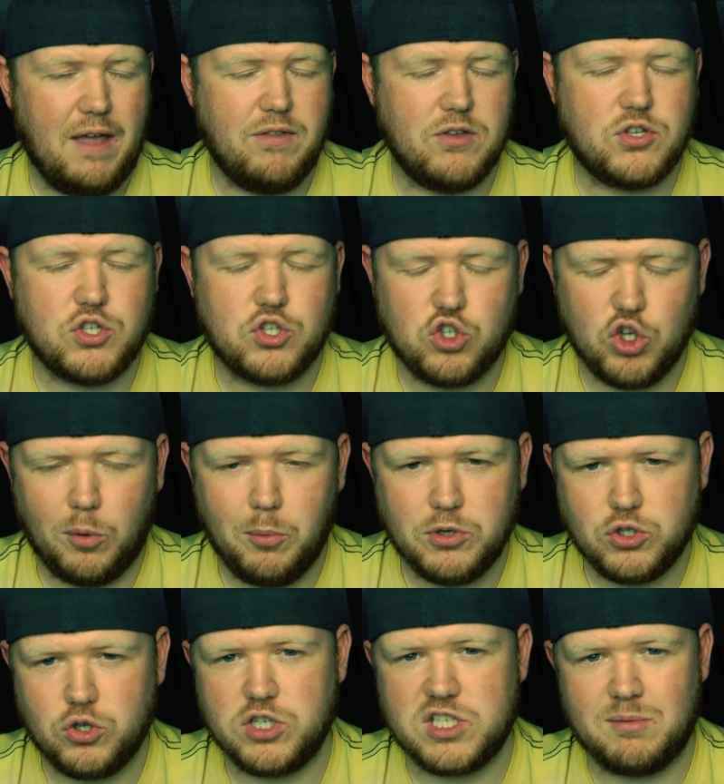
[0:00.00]
There's so
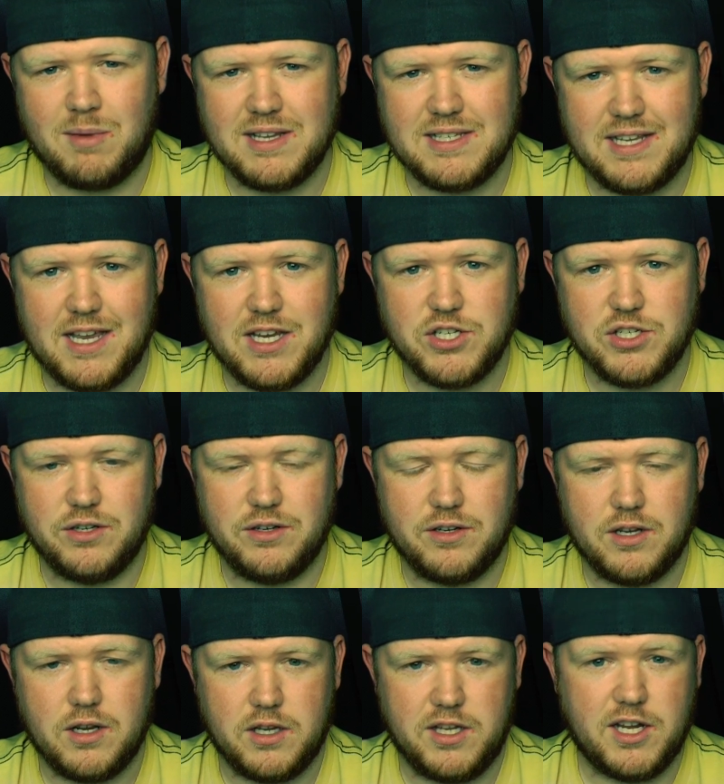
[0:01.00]
much
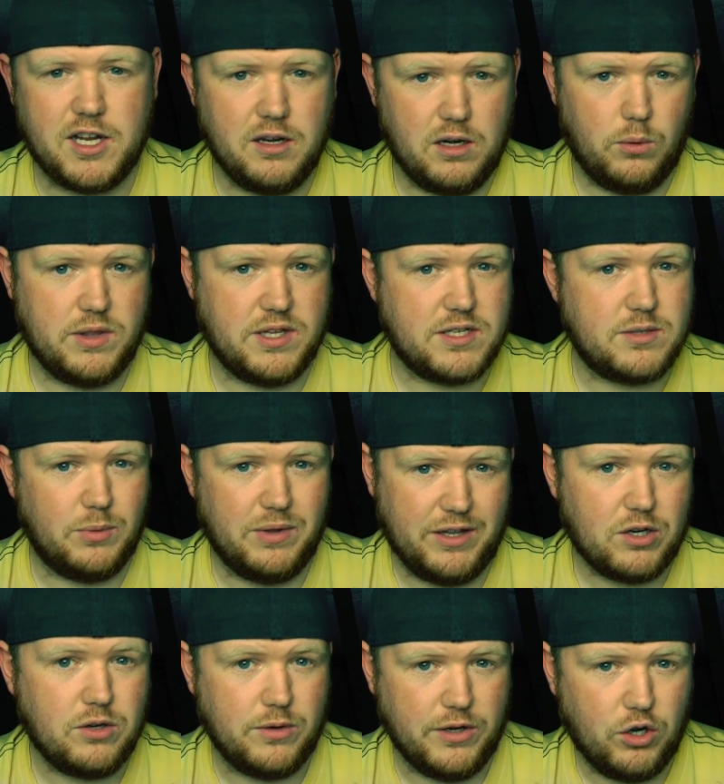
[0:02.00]
customization you can do with this with
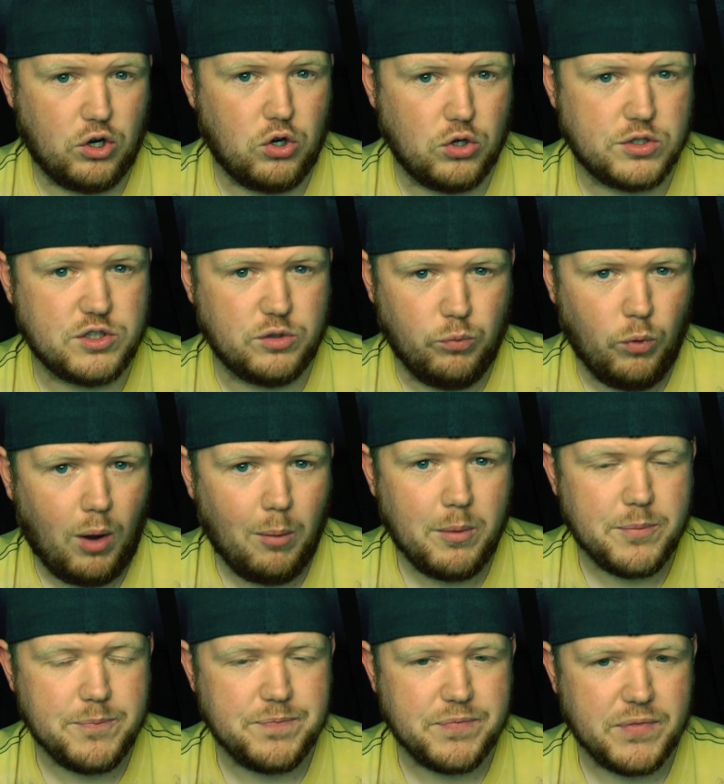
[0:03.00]
a you know custom ROM.